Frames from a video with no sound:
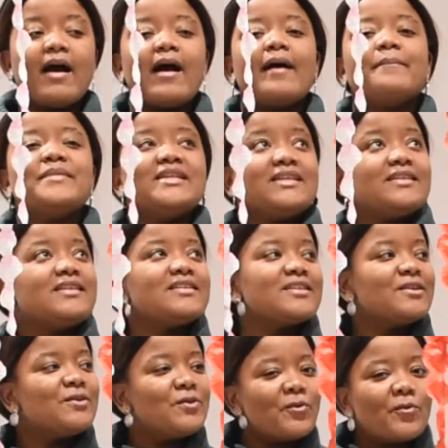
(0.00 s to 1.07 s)
I mean, it
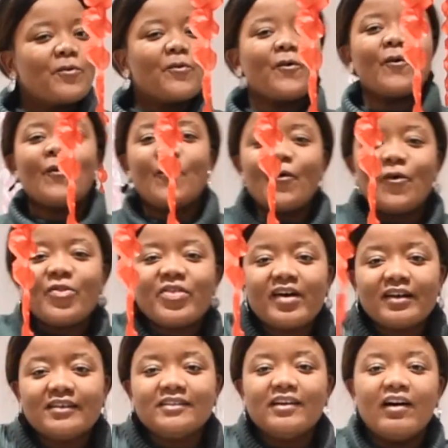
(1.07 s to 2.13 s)
doesn't look all
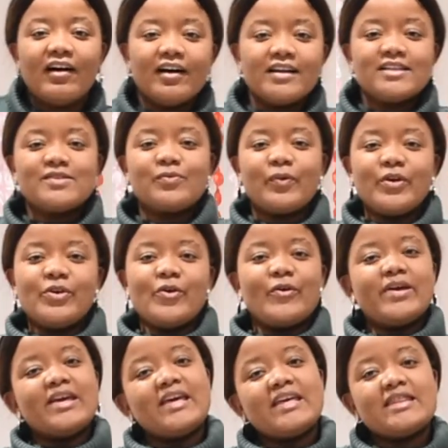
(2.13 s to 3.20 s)
that nice when
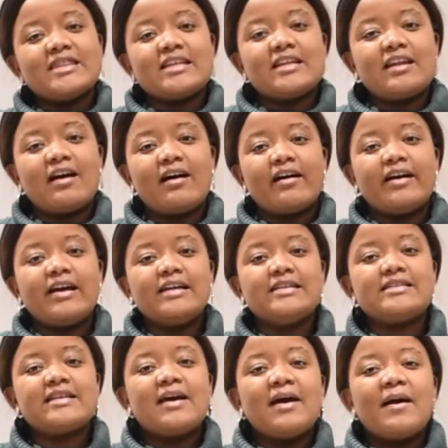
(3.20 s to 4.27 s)
you're in the light,